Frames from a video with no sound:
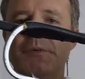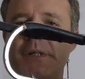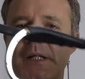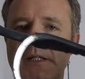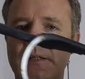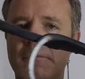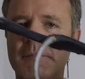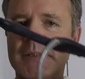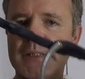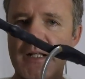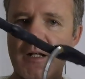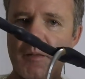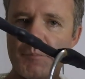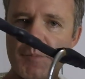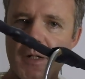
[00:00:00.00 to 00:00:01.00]
tandem
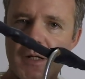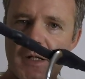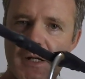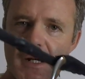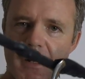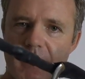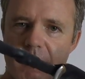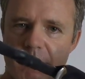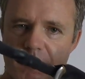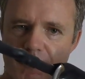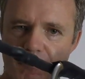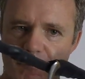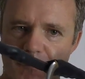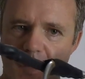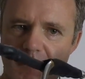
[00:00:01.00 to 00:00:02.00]
setup
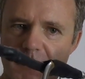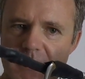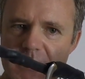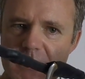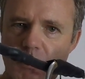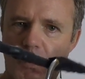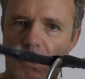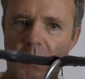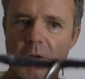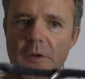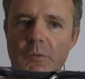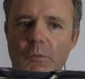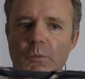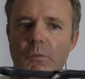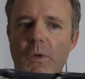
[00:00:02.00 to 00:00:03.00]
from the store,
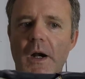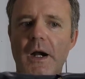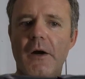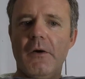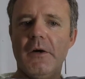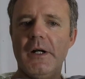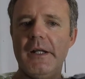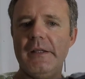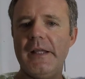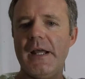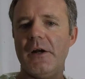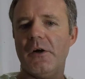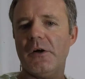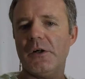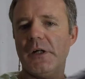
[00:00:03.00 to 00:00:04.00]
where
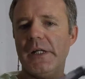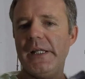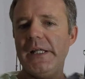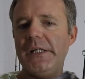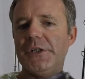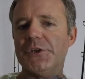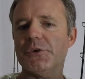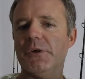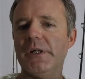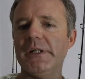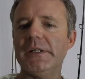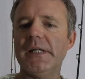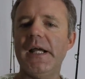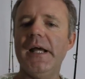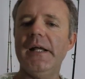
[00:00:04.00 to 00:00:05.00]
they're heat
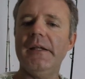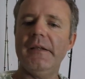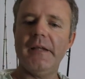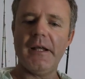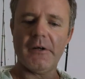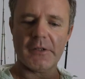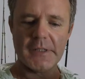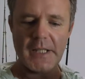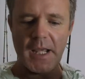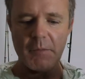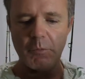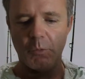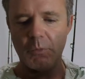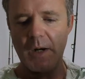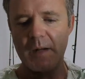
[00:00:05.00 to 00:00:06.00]
shrinked and they're
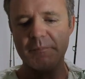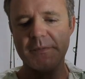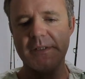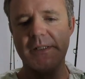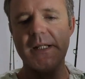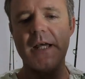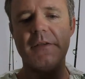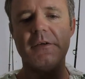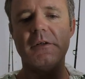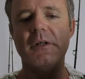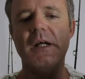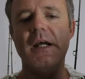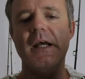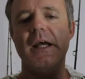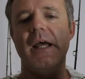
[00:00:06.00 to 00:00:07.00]
cable wrapped
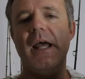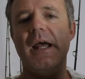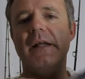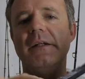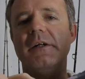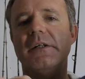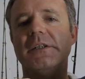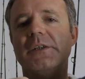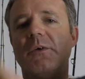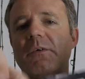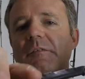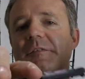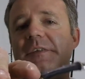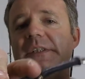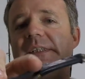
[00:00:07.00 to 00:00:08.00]
together and they're sort
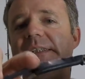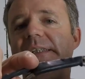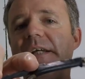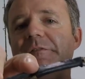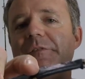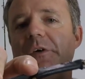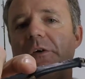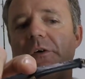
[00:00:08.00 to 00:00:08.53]
of stiffer